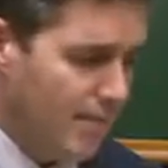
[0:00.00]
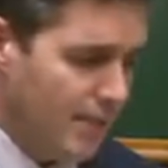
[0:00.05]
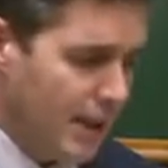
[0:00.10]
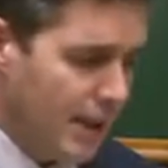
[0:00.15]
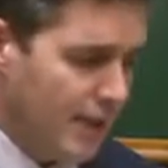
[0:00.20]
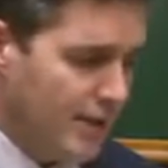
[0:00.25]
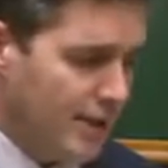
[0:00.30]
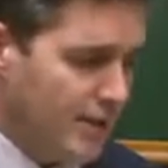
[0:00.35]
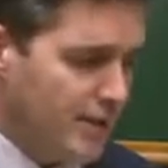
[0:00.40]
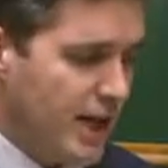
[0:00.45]

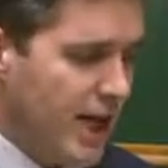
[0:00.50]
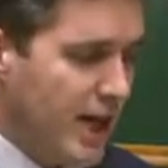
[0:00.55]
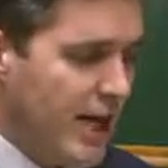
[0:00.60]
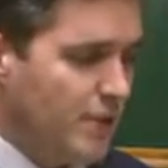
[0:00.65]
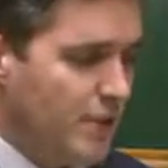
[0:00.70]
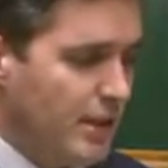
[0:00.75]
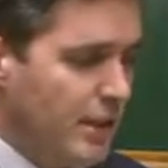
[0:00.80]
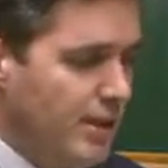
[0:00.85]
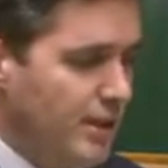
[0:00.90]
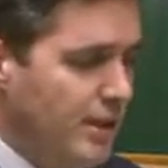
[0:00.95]
being the
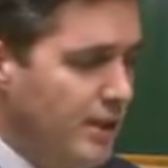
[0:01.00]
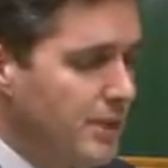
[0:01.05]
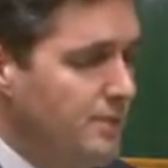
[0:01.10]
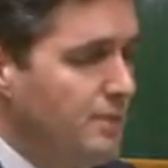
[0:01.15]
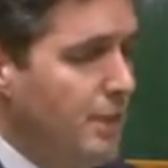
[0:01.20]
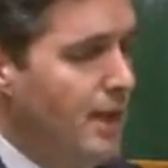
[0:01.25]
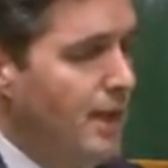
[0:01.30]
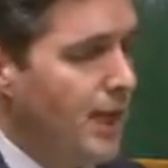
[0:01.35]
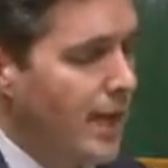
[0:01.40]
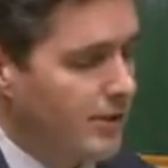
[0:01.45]
day when it's
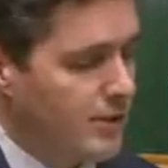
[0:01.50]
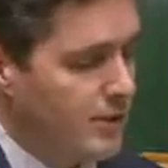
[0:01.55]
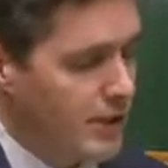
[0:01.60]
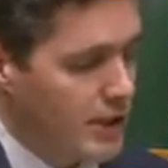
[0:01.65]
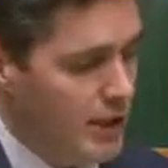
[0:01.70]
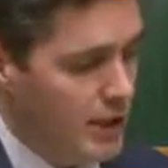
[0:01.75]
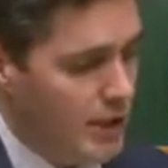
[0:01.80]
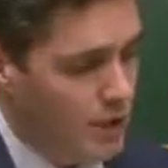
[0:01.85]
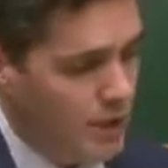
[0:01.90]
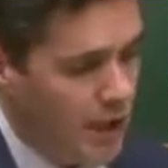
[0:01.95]
been announced
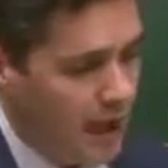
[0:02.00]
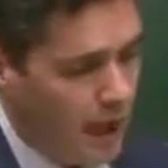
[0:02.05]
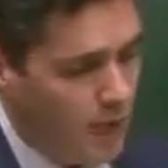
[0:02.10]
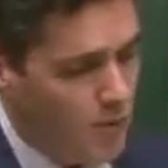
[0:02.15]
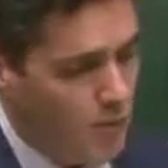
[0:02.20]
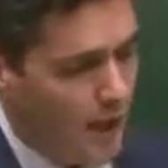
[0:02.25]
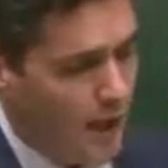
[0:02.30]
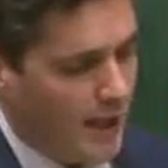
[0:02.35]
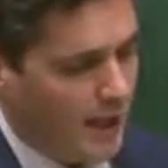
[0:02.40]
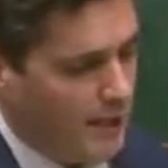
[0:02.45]
the
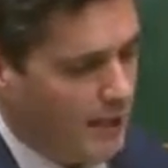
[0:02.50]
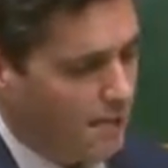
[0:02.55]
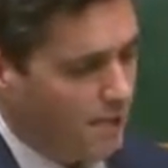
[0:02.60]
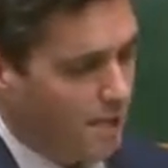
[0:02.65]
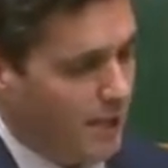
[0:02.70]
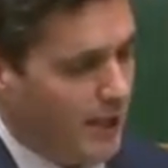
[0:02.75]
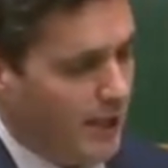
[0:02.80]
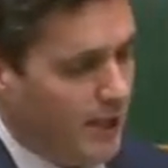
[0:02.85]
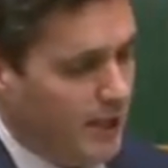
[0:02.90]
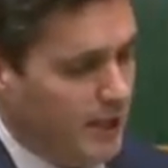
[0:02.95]
UK ranks
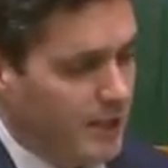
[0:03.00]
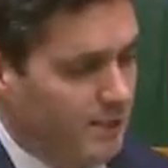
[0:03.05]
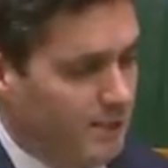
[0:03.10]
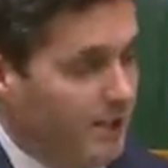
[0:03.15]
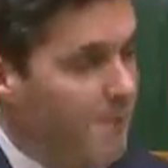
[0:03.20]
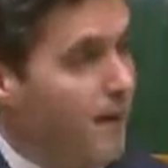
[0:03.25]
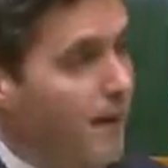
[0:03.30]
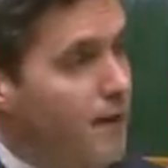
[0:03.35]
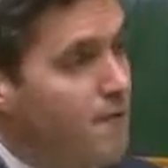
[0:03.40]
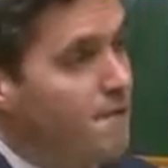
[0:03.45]
first,
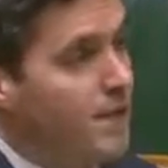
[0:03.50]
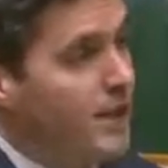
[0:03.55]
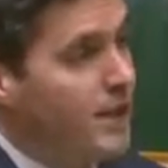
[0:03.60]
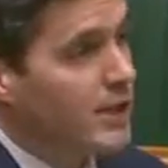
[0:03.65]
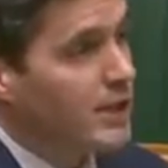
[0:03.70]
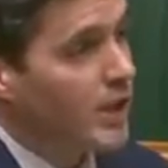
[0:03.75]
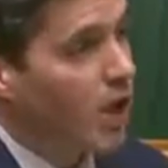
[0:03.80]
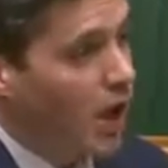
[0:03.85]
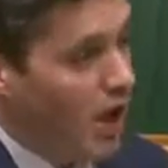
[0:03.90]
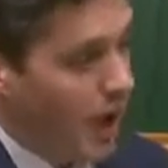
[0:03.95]
for the very
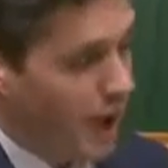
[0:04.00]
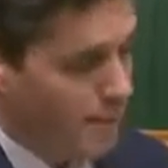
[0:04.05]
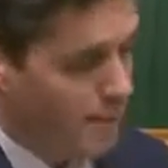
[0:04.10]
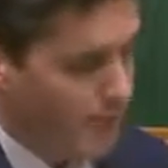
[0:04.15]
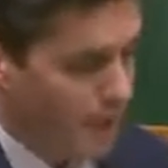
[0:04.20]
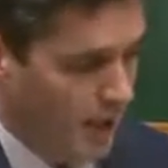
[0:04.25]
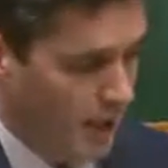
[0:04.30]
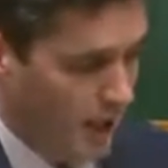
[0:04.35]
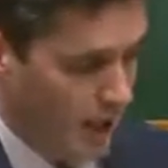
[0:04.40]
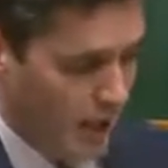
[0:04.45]
first
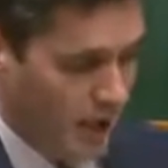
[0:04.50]
time,